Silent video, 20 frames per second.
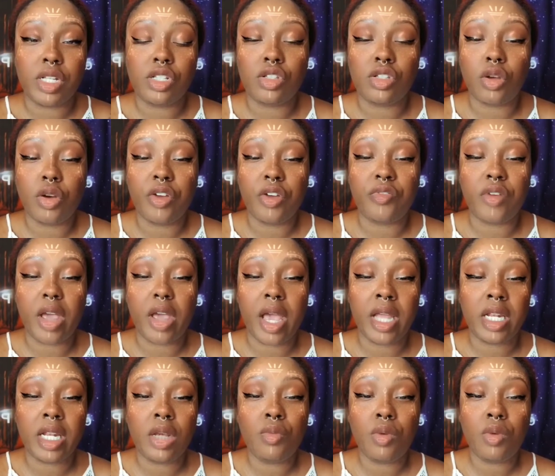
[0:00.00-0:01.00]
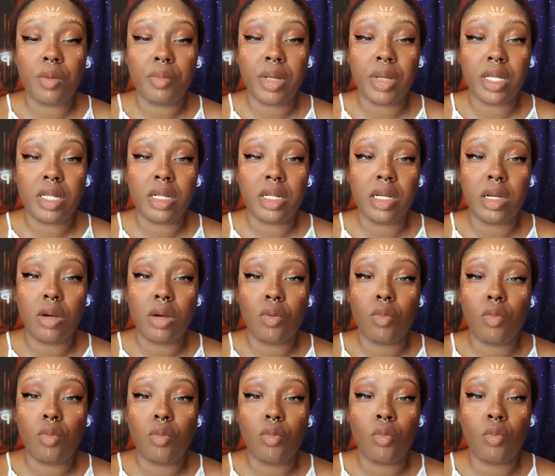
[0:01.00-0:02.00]
So if any woman
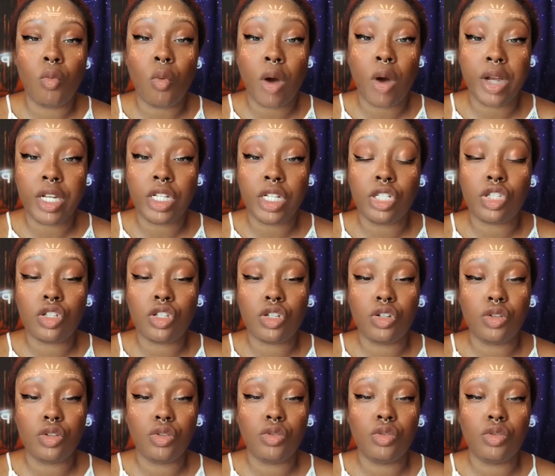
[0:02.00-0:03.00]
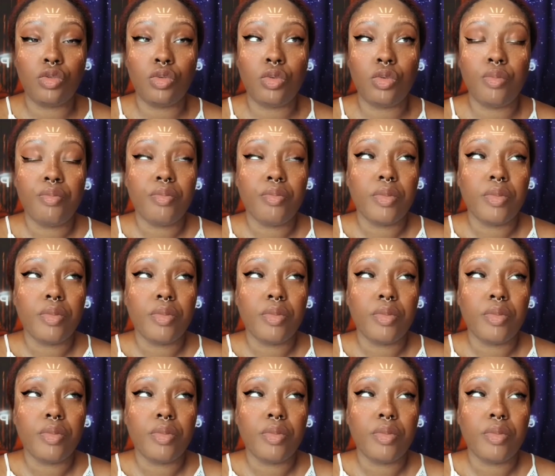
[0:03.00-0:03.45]
wanted to